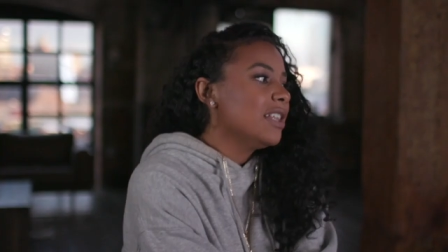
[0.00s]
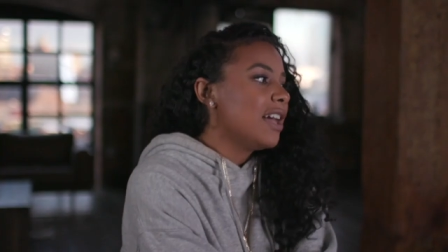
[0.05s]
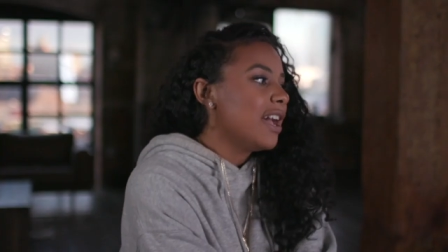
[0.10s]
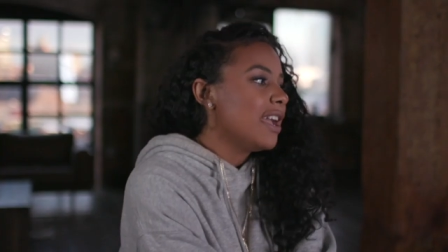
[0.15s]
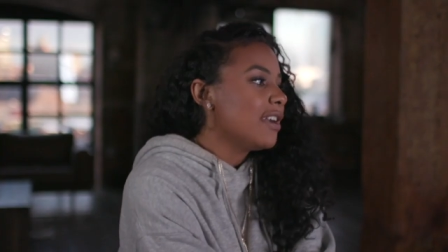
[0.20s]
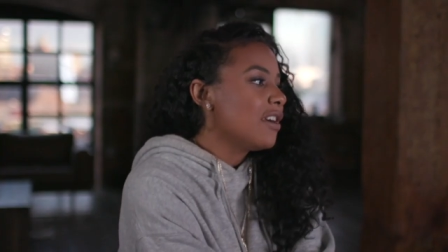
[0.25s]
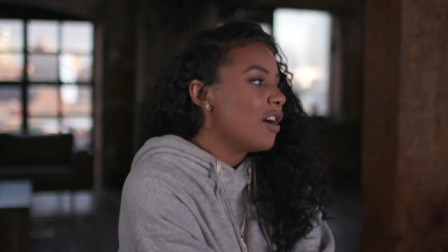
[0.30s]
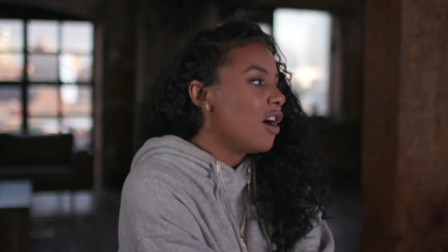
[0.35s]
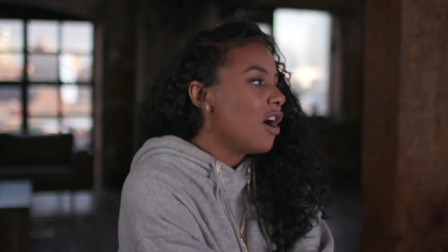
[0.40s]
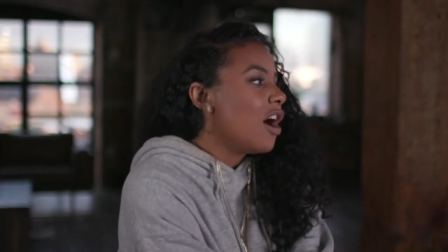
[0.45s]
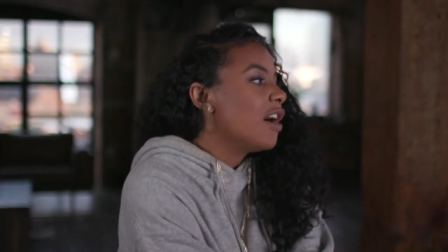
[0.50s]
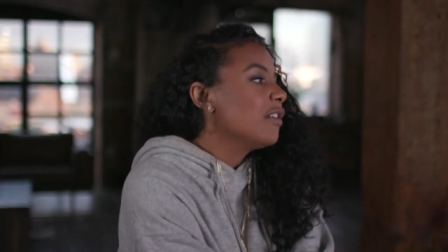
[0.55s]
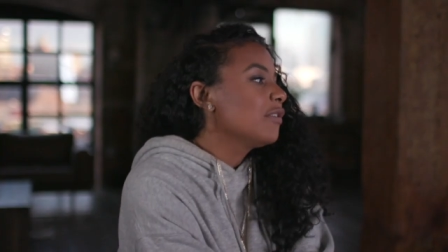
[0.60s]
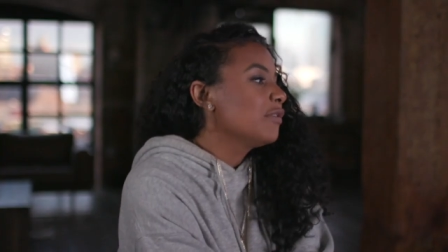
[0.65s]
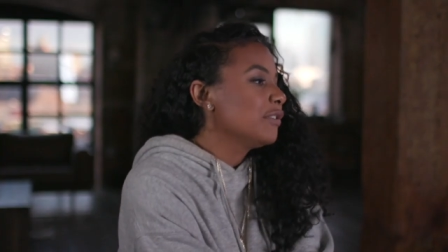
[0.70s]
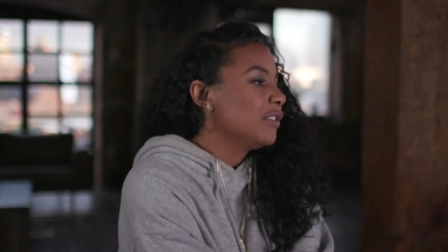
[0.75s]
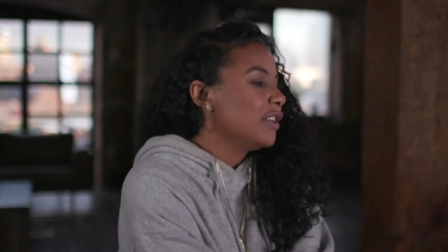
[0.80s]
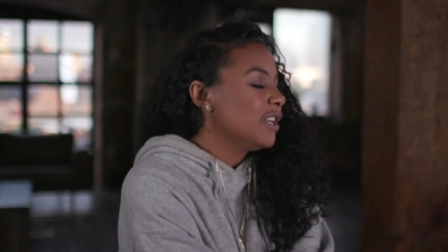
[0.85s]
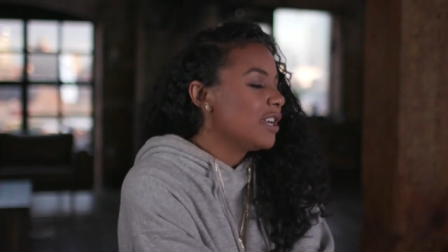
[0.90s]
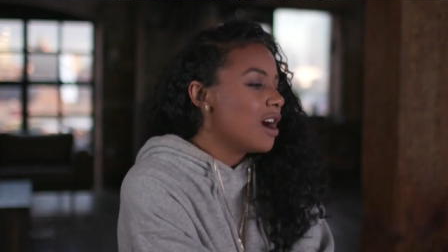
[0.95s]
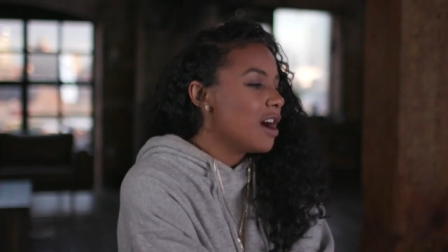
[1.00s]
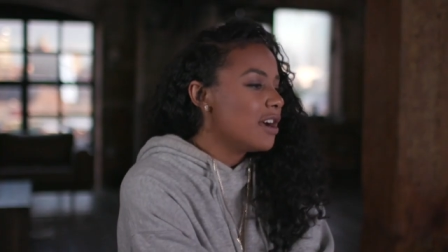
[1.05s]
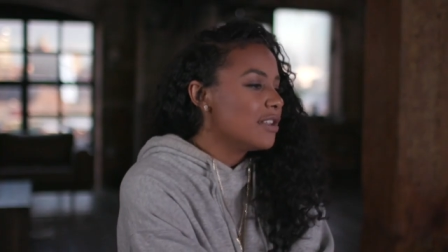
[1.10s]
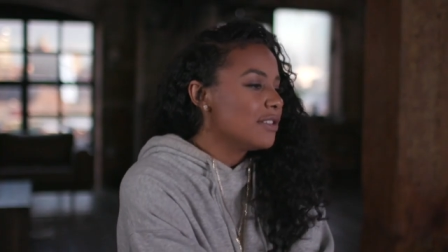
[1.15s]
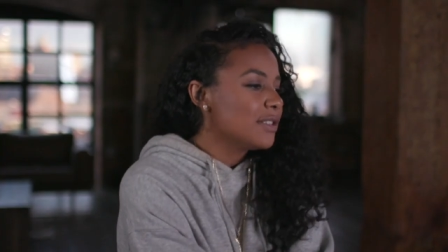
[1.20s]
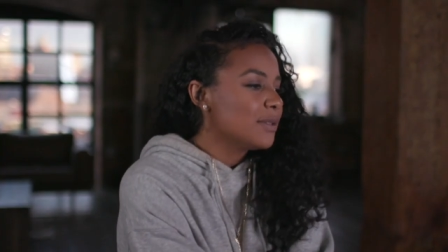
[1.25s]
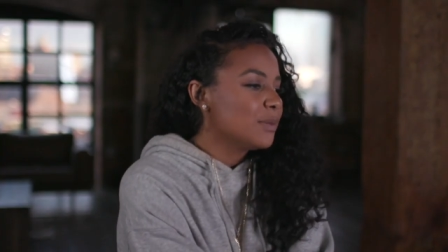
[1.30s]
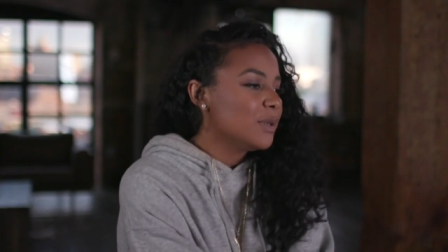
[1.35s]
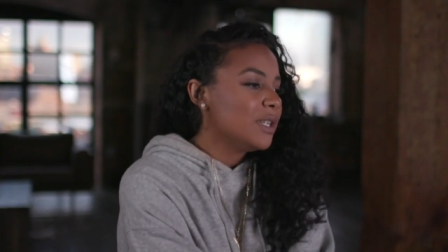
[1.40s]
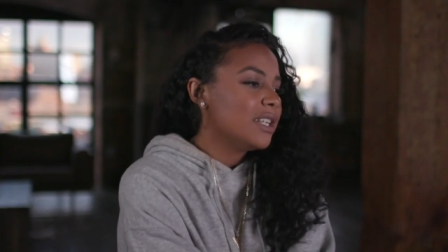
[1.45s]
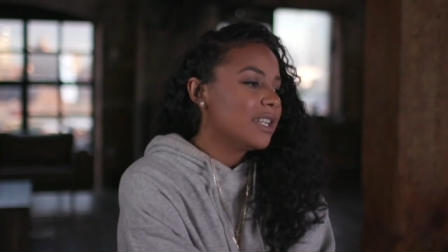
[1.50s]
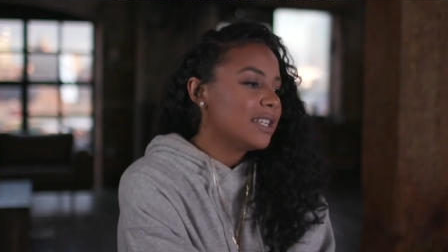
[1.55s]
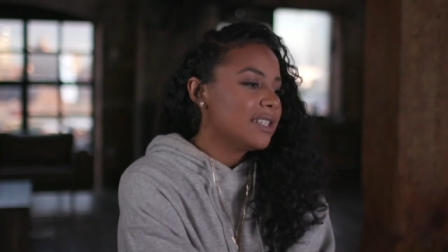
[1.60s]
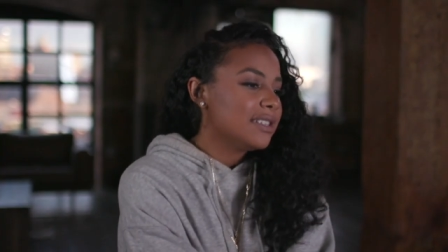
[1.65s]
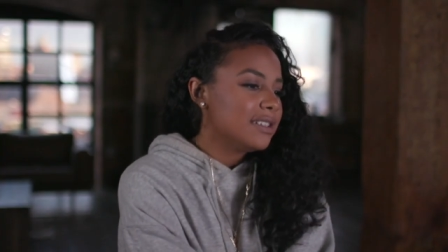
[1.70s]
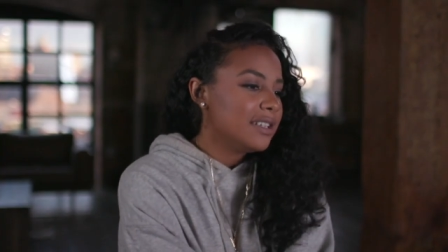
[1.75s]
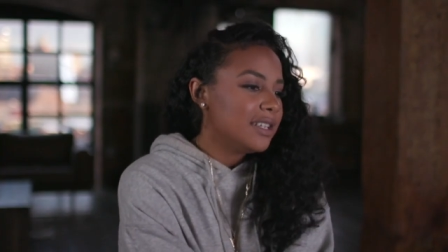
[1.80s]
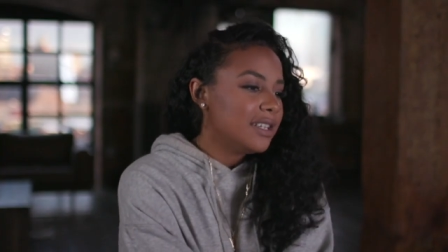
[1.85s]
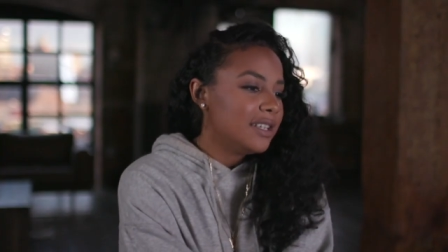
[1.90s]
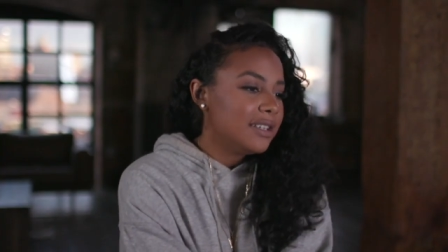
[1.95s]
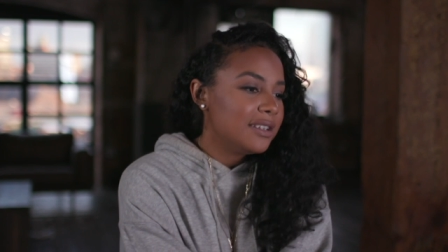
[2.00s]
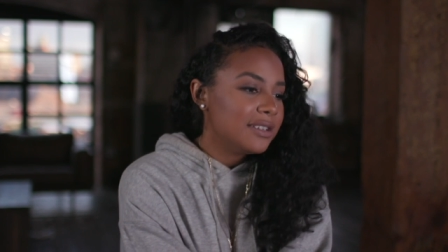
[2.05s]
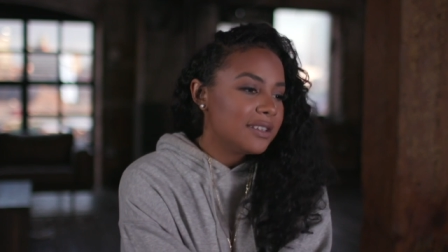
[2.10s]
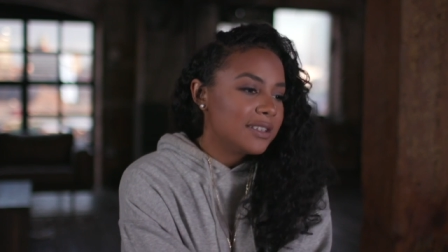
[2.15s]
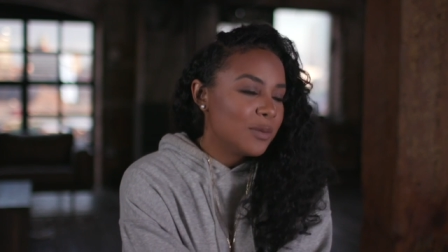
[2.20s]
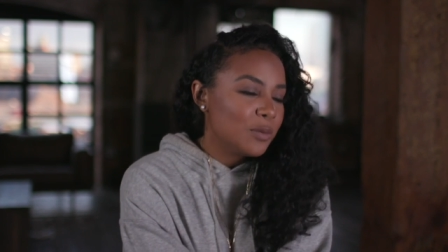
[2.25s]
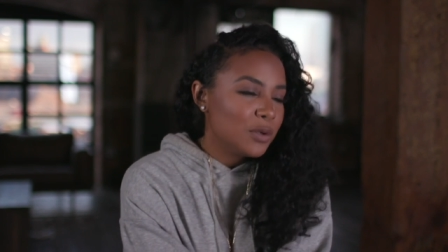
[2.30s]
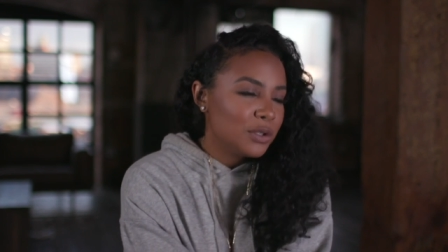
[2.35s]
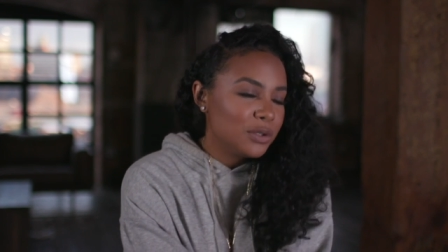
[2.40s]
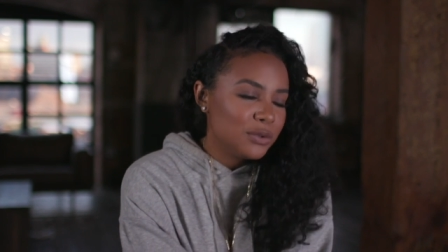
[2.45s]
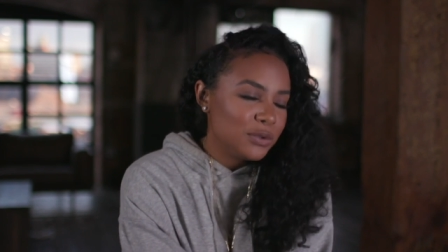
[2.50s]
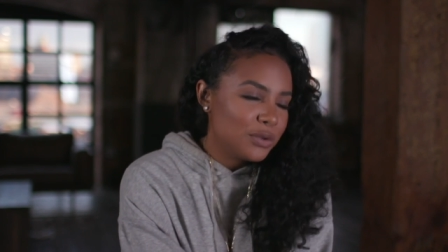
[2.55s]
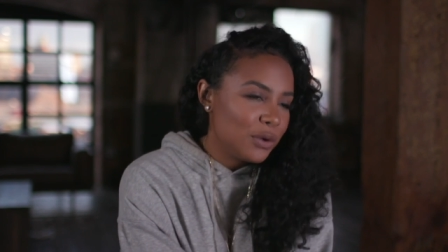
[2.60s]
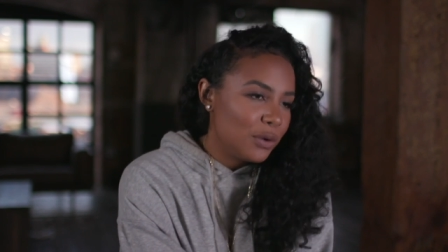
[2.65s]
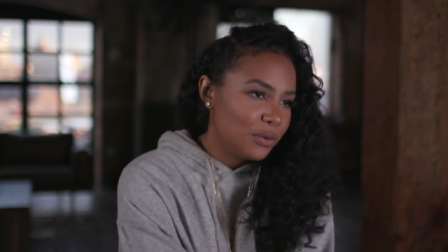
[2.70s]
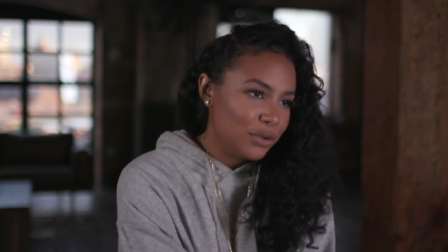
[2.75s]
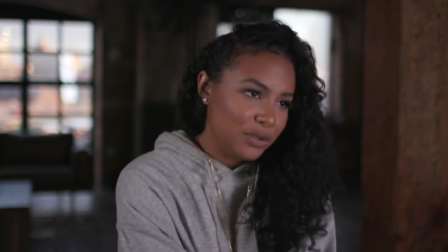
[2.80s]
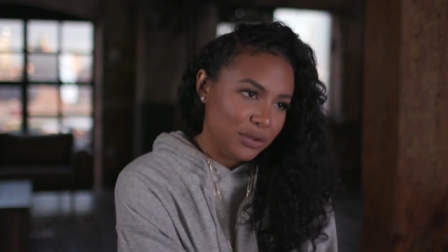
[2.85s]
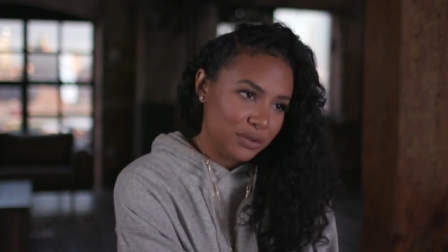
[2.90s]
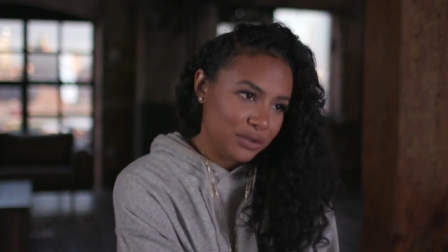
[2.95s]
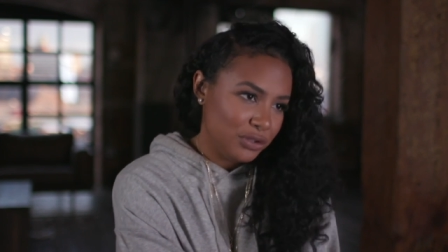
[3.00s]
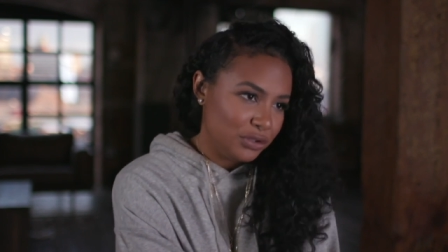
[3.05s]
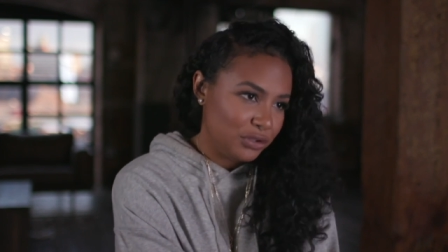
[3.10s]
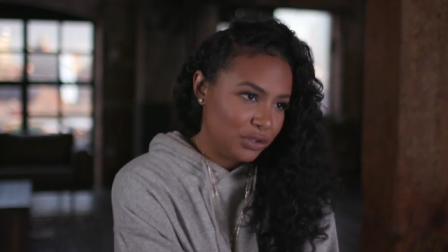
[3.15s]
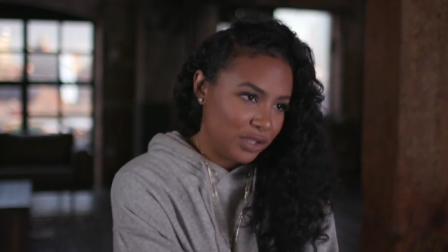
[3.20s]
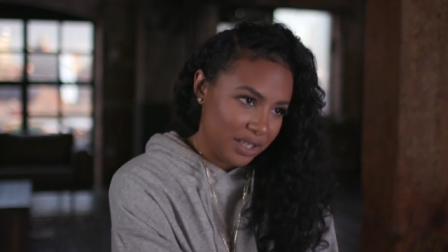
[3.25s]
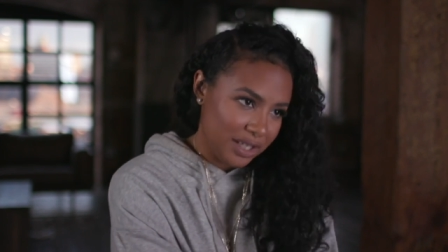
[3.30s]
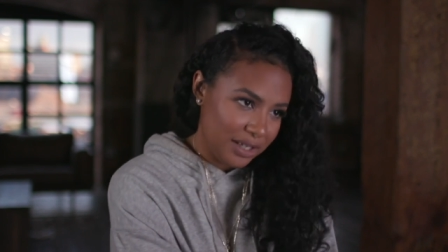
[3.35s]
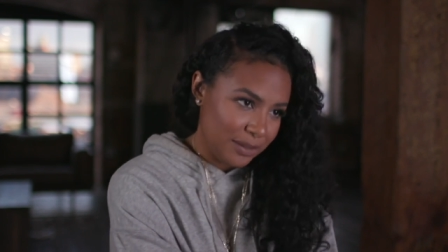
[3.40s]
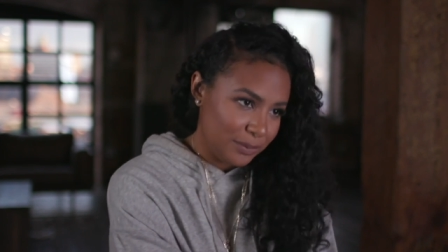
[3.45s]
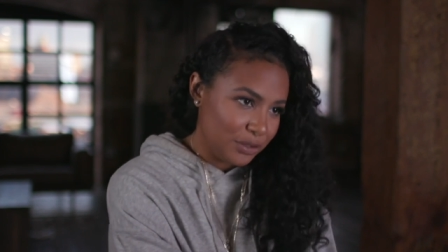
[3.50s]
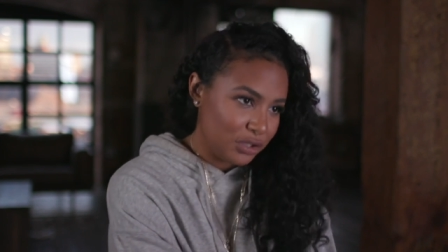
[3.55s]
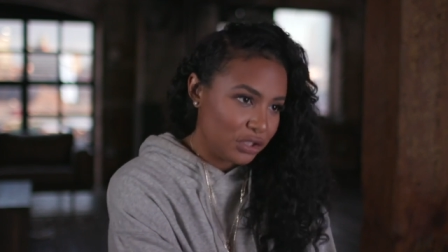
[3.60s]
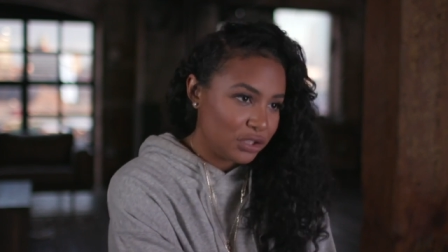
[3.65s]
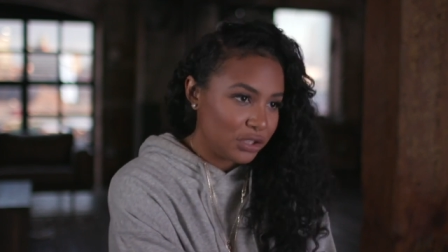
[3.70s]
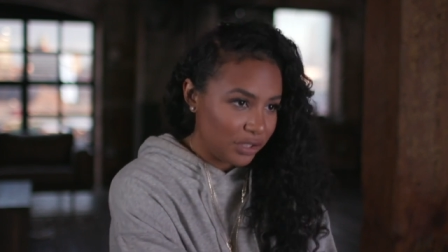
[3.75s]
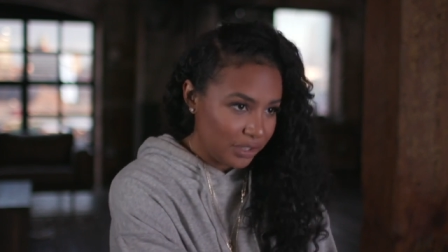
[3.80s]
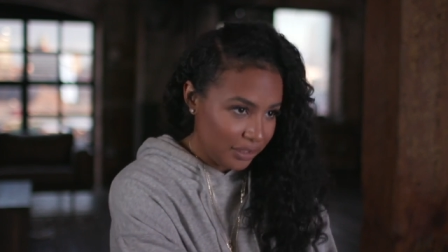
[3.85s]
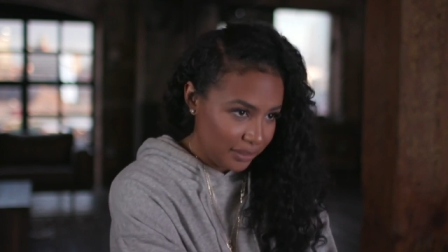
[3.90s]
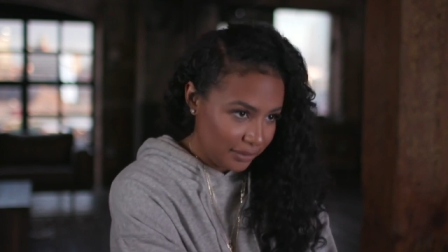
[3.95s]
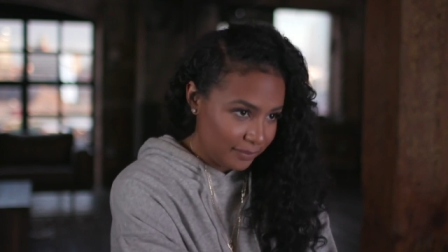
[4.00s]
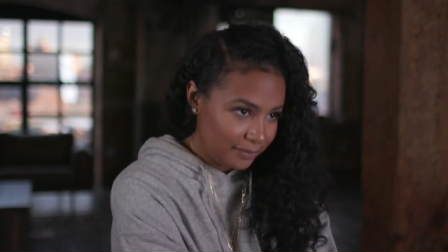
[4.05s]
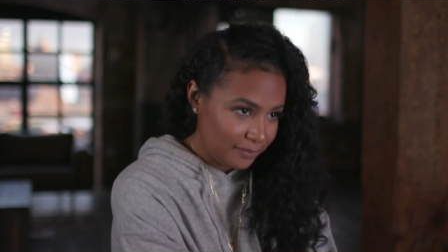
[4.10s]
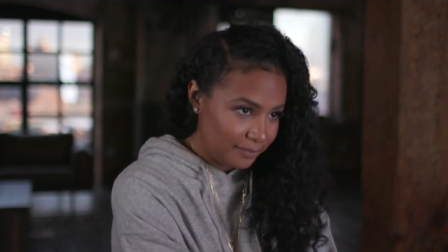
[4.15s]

like offering unsweetened iced tea to someone who's only used to drinking it with sugar.